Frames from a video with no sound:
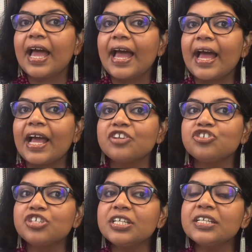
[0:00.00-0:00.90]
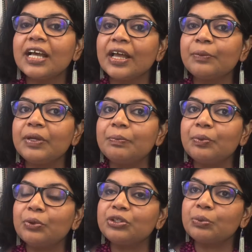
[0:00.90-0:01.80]
And she and I, we
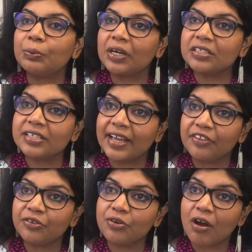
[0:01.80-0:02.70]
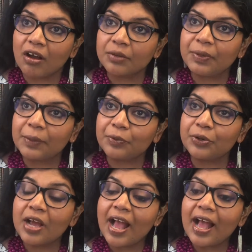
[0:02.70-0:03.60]
both worked together on a paper.
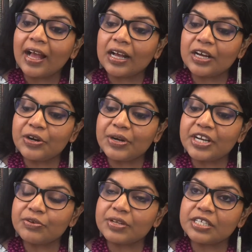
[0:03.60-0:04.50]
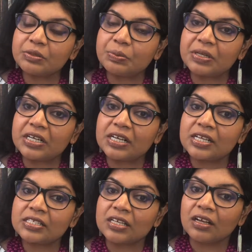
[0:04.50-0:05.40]
Her interest
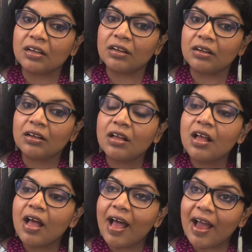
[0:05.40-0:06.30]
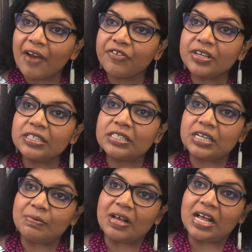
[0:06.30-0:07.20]
was uh, African
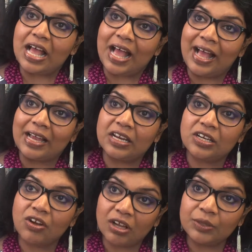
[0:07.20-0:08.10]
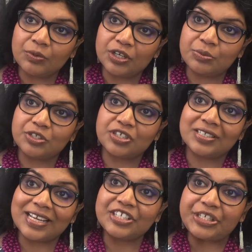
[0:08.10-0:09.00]
cinema and Nollywood, which is
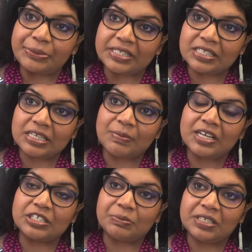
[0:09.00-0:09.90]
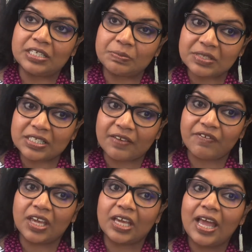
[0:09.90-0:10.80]
Nigerian cinema to be
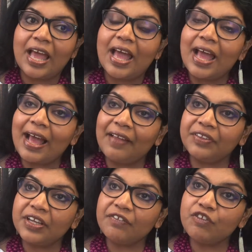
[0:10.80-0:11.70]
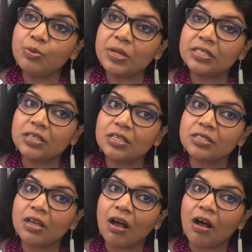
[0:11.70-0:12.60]
specific, and the
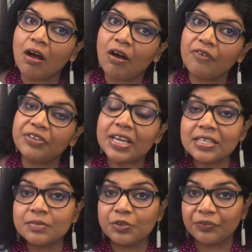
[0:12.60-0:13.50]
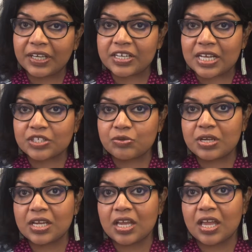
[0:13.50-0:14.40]
influences of the Indian movie
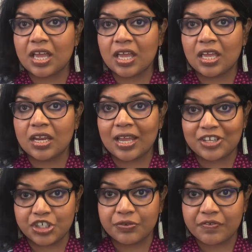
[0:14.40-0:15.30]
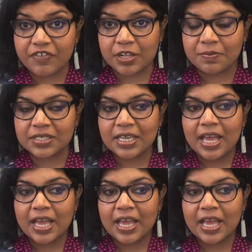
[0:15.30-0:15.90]
industry in Nigerian films